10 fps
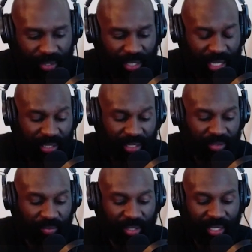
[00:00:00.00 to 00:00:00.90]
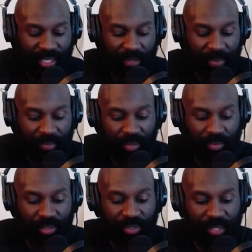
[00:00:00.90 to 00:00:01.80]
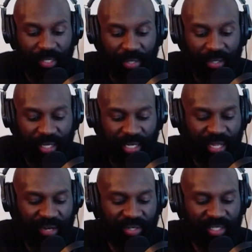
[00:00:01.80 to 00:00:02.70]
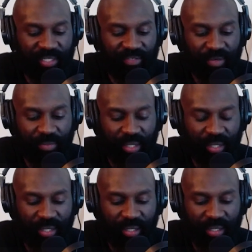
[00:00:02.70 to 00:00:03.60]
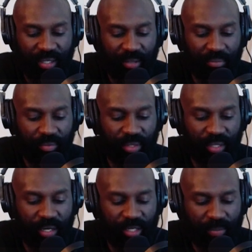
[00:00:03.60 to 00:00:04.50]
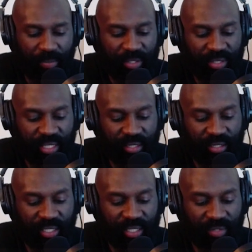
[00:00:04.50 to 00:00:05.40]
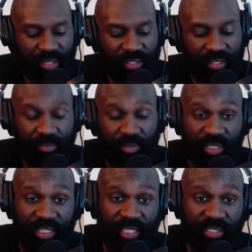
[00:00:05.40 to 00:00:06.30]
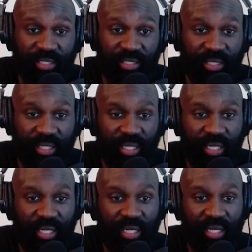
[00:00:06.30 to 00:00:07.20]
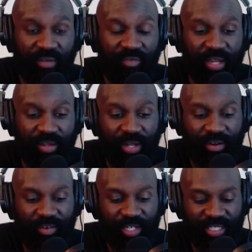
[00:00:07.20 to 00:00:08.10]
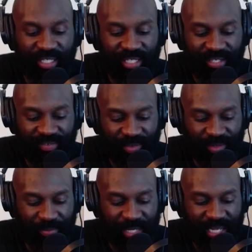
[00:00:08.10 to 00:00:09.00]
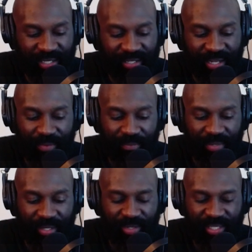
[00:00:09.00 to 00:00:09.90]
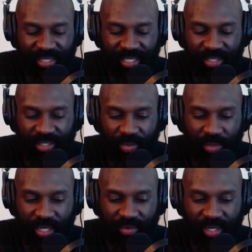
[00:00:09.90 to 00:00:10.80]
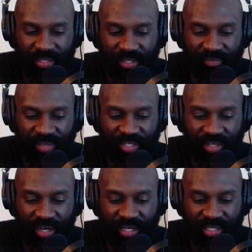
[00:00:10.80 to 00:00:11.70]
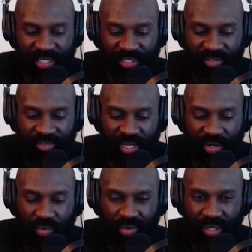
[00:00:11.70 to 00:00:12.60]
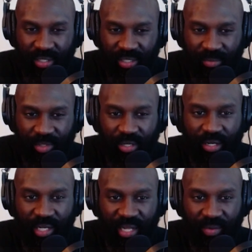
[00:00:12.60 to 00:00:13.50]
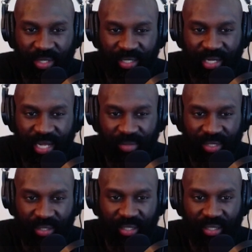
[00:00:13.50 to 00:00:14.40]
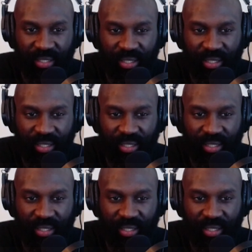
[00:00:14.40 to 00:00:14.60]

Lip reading: I think this is what a lot of people don't want to speak about. A lot of it is just from a broken heart. You remember you said earlier in regards to the music changes? Fire, you know how crushing it is for you to be at the top. You can see it too when you're around certain veteran artists. They're still trying to hold on to some starlight when their time is done.